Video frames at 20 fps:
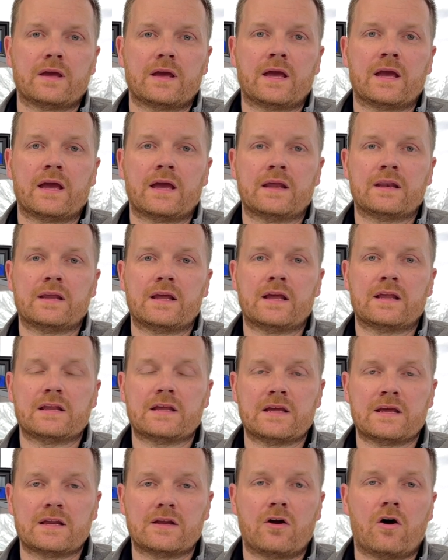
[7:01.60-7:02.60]
And
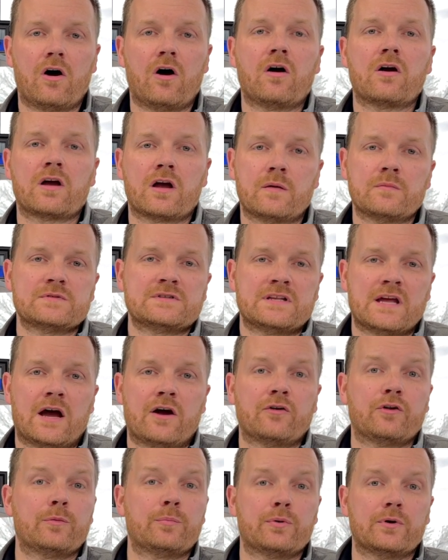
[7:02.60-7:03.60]
it all comes
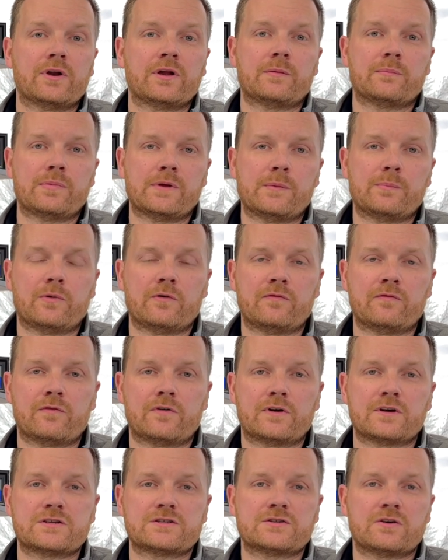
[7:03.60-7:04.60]
down to putting people
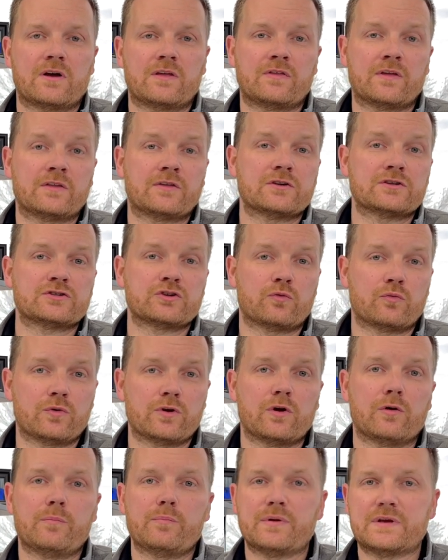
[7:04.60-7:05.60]
first. So I think there's a
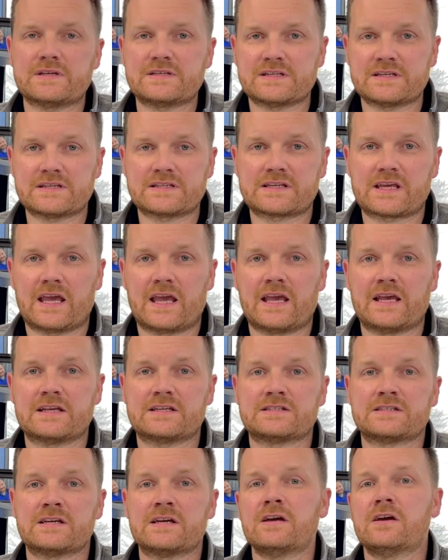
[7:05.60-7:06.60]
real business
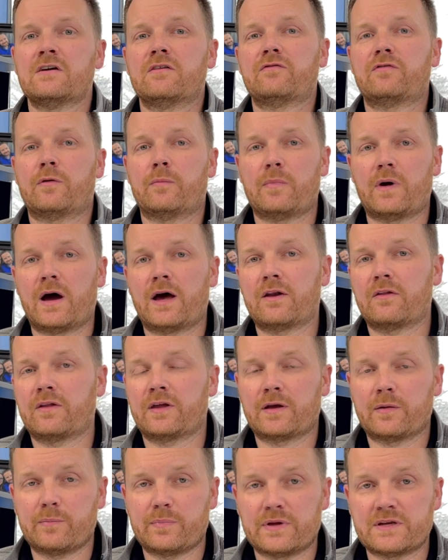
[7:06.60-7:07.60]
case for
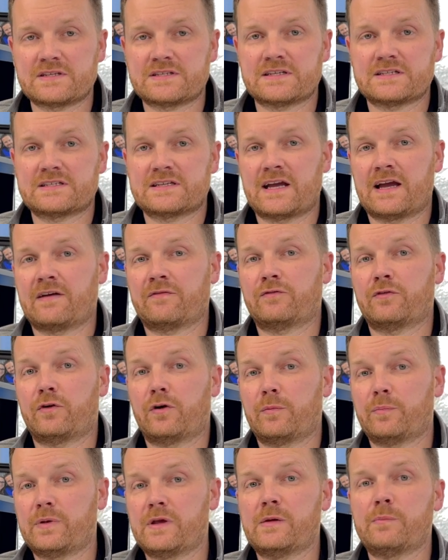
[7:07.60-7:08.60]
modeling a business after
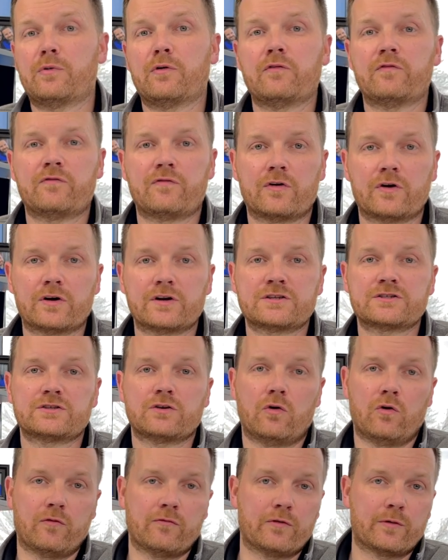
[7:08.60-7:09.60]
a people first
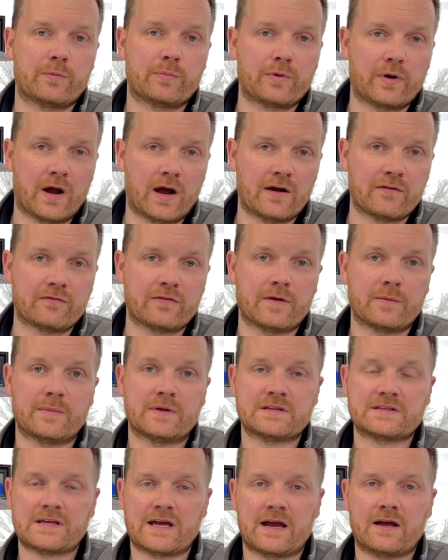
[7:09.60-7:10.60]
over profit
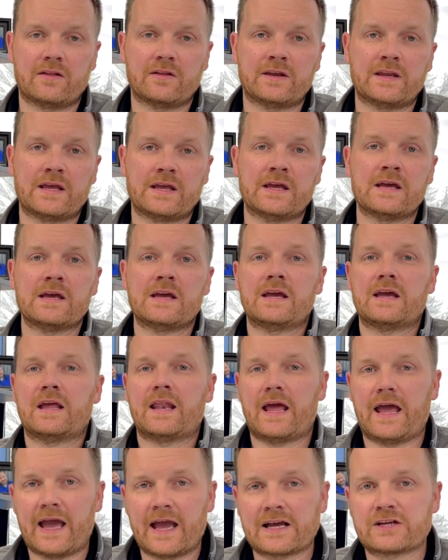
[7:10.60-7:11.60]
mentality.
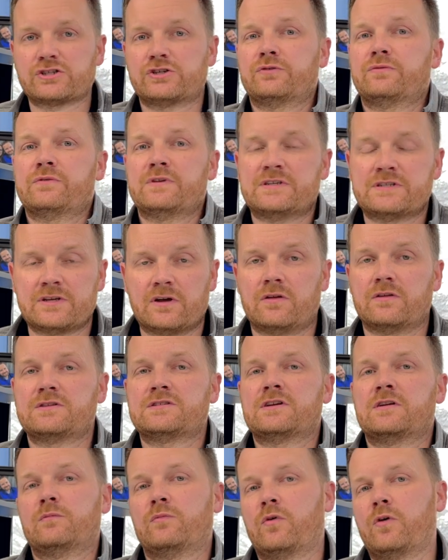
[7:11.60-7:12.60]
It actually results
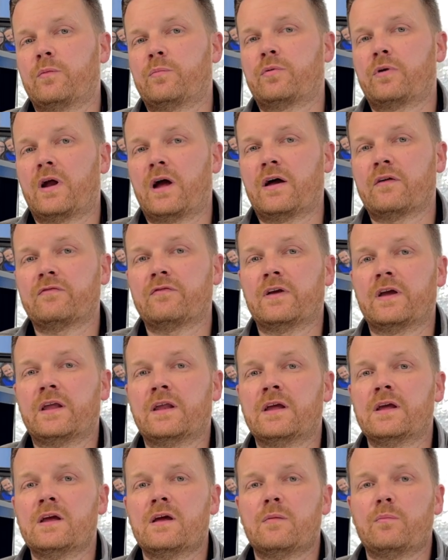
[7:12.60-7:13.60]
in more
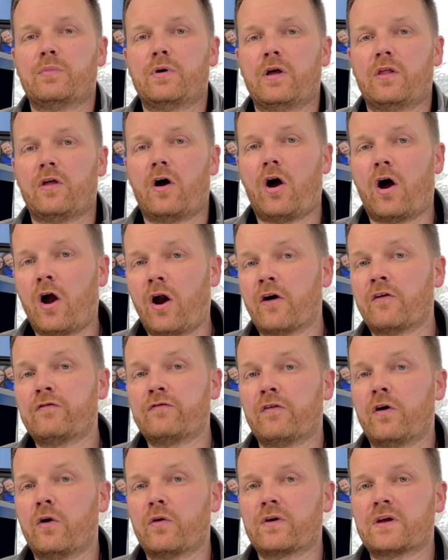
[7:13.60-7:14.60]
profit. But our
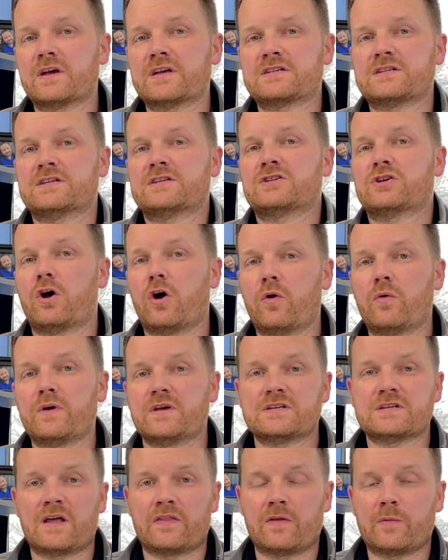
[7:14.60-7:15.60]
focus is
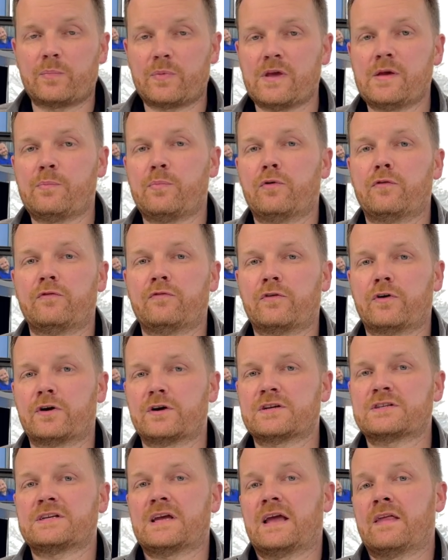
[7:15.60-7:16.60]
always on the people
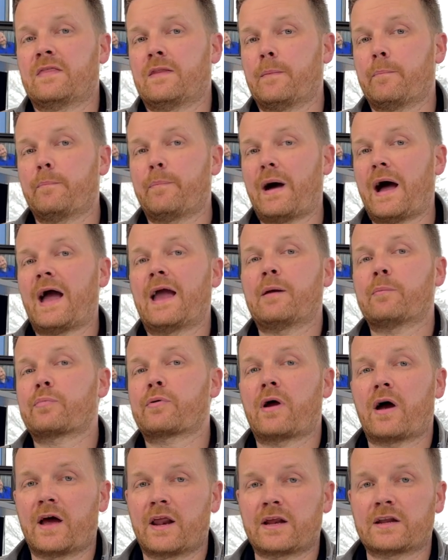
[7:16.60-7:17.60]
first, and the
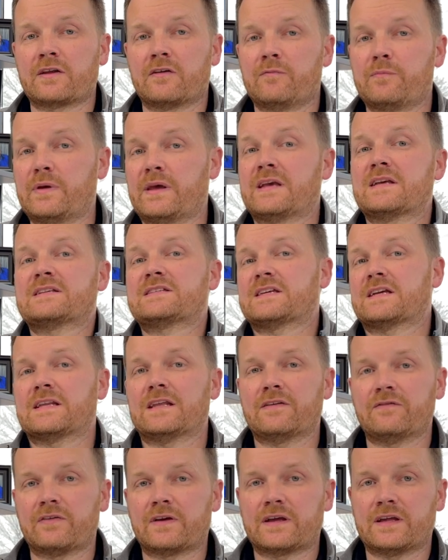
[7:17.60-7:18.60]
byproduct of being
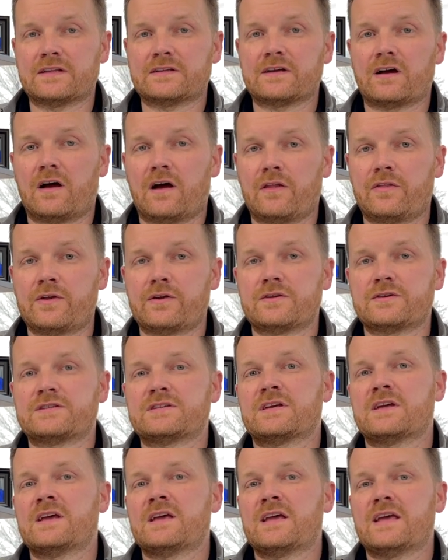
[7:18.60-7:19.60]
significant to
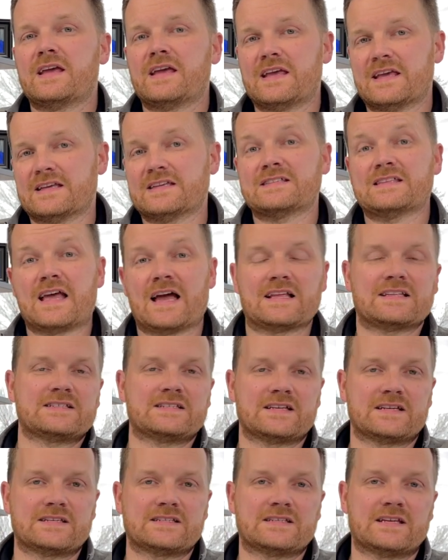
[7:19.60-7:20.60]
others is that
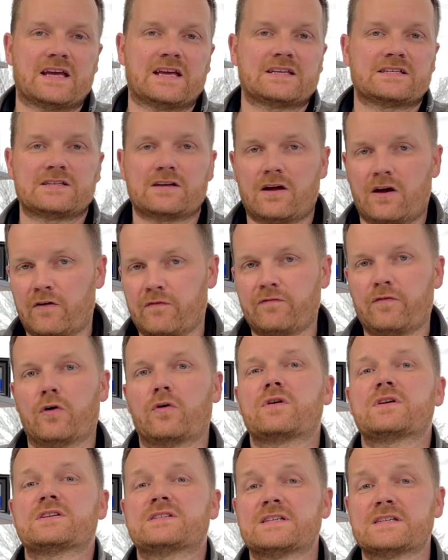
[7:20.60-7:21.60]
success. Our
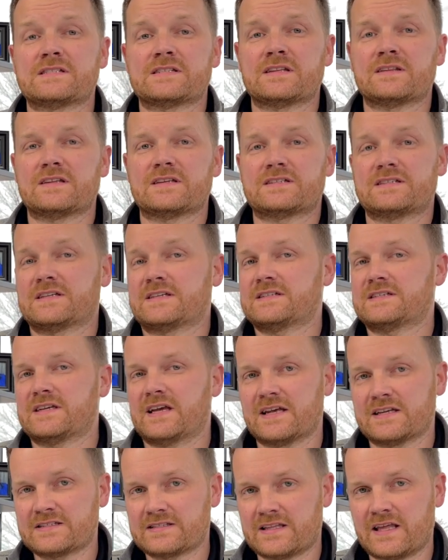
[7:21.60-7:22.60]
focus isn't the
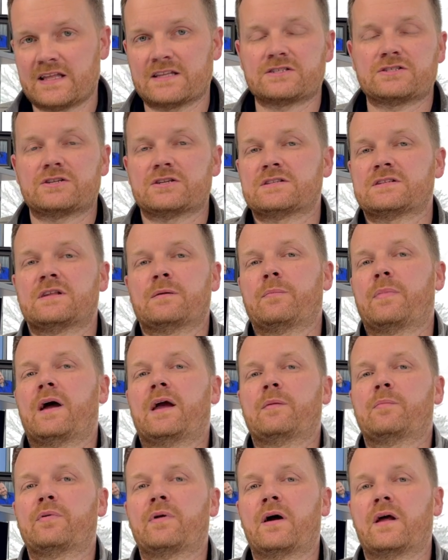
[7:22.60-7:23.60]
success, that's just a
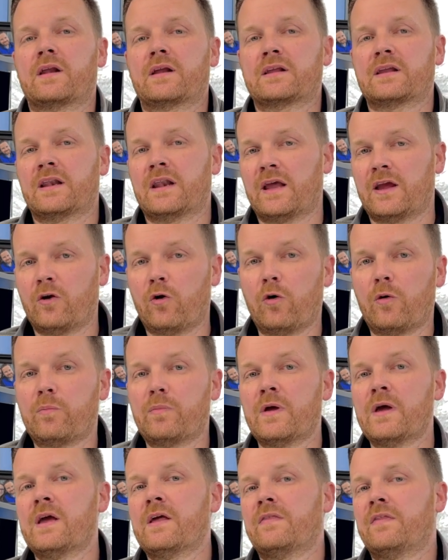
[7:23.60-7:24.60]
byproduct. And I
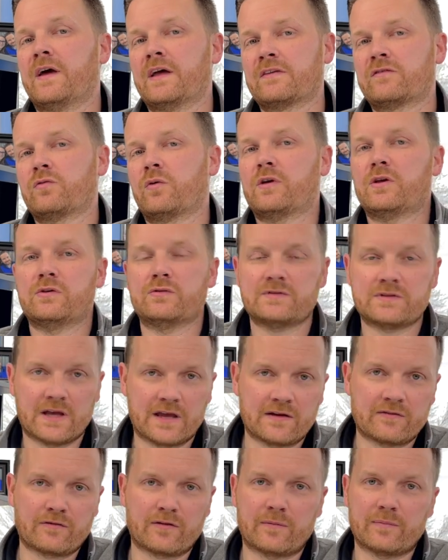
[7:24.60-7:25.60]
hope that's what you
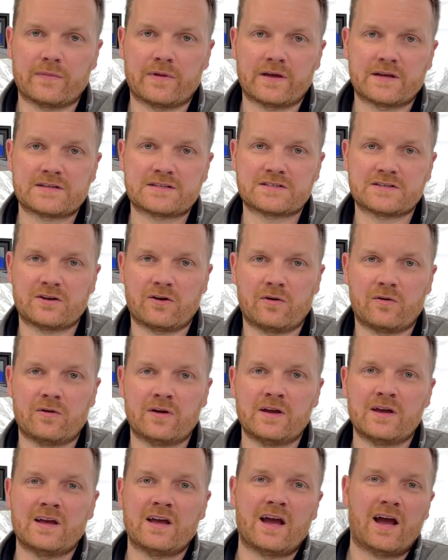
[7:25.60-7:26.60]
take from this. So
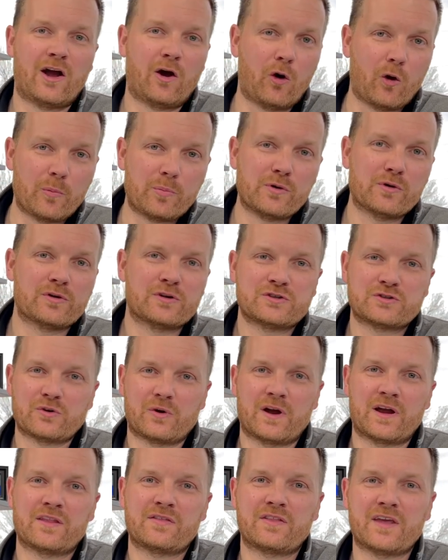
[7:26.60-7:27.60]
I hope you
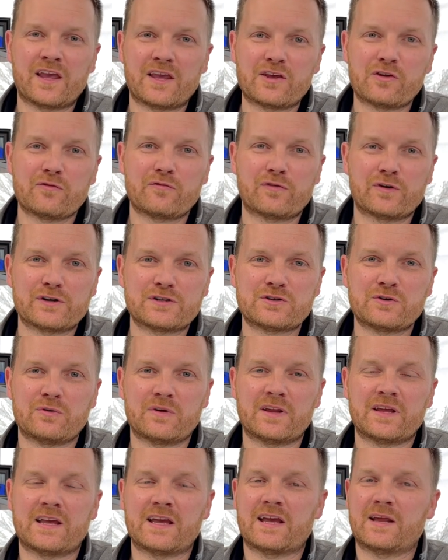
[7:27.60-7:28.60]
enjoyed. Thank you for
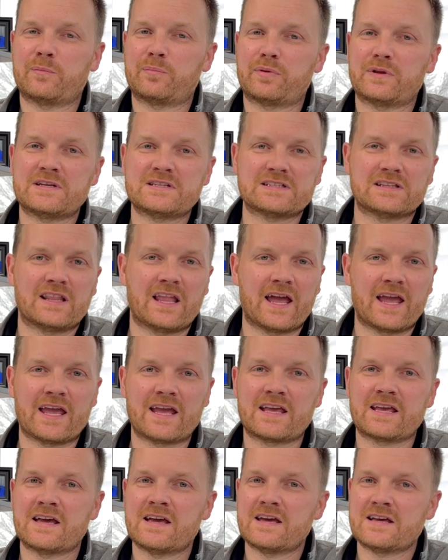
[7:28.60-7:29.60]
tuning in. Please
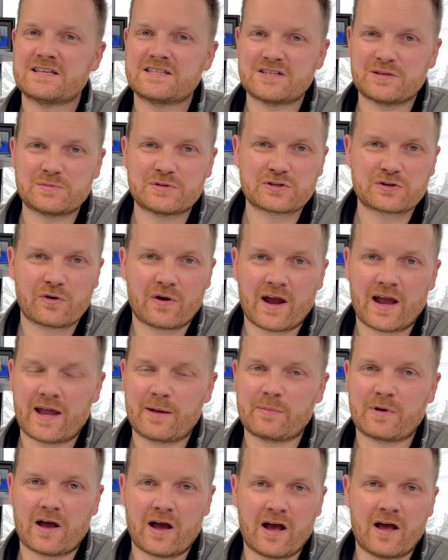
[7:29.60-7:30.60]
like,
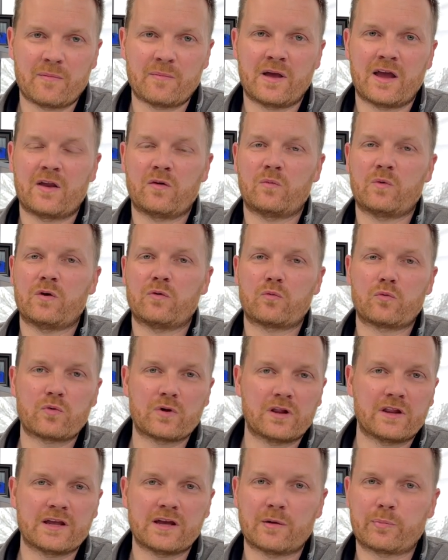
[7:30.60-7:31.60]
subscribe, comment. We
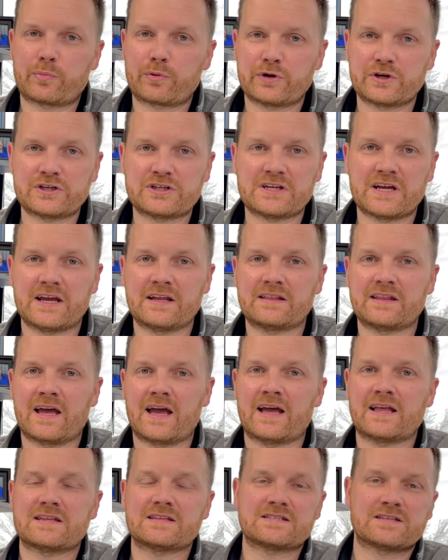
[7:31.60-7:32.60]
really appreciate
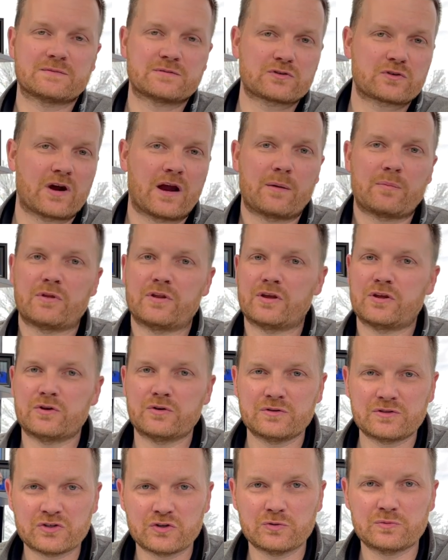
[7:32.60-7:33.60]
that. Subscribe to the
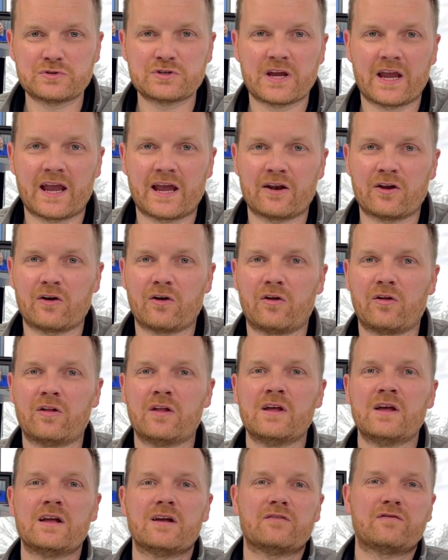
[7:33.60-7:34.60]
YouTube channel.
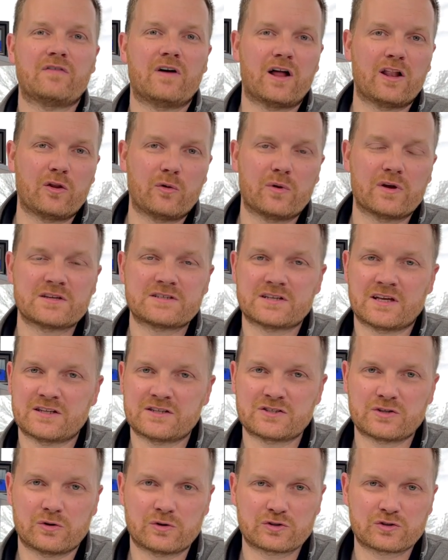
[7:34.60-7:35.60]
Follow us on
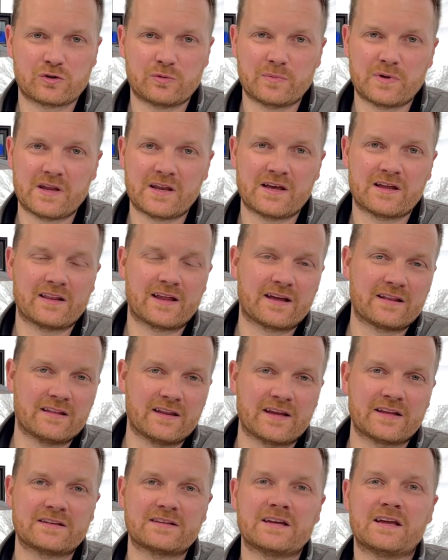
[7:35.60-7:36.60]
social media like
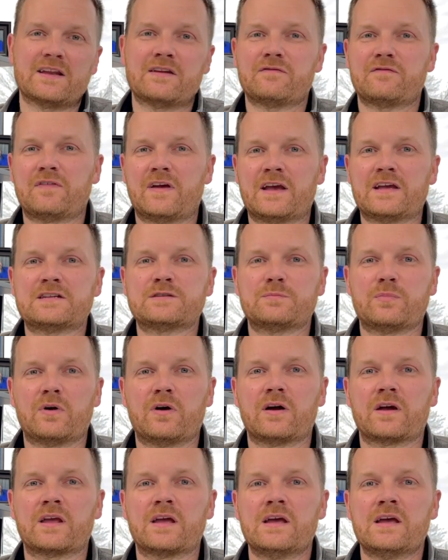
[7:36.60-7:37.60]
LinkedIn and
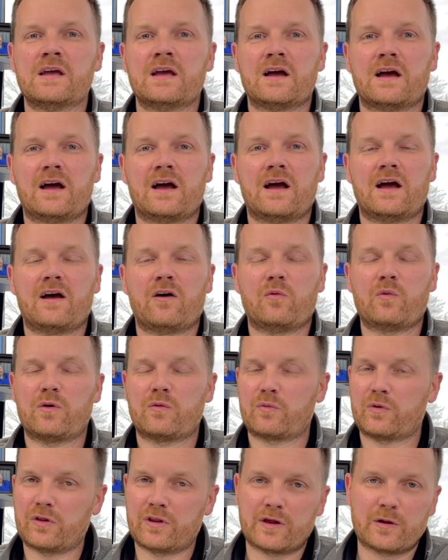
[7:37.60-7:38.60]
Facebook. We
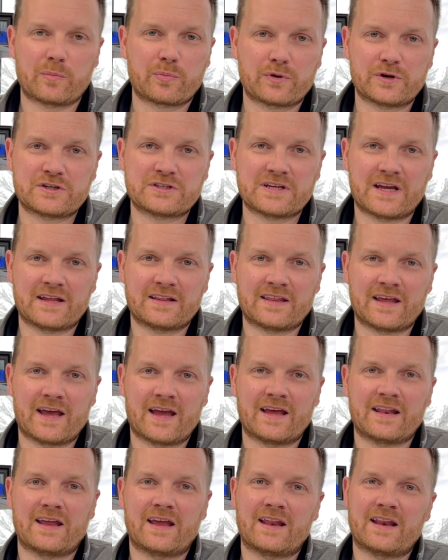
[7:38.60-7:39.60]
really appreciate
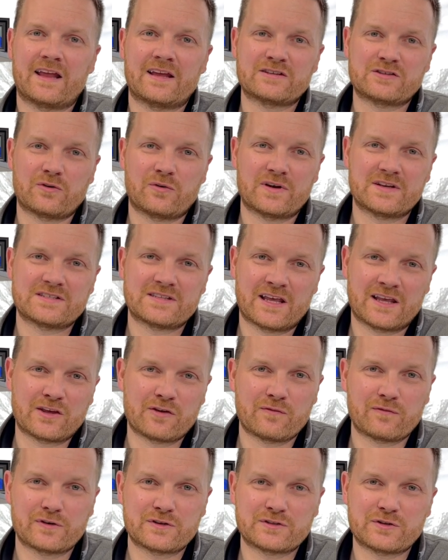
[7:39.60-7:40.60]
that. And as always, thank
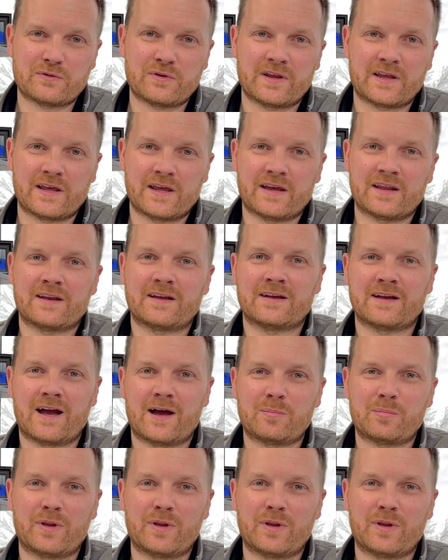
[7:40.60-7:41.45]
you for tuning in, and God